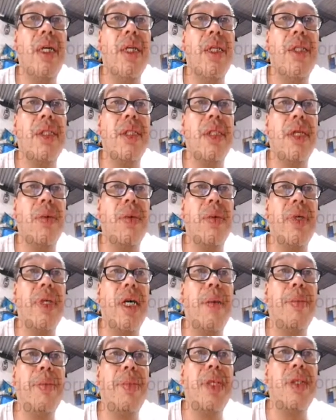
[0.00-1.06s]
See what
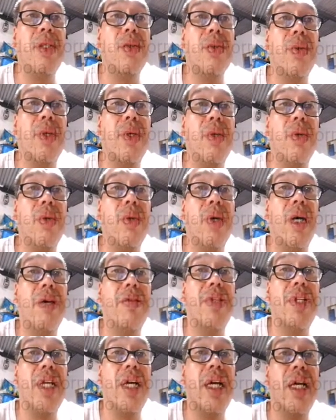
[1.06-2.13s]
happens when you have
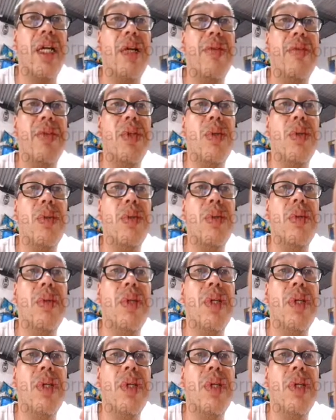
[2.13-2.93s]
-2.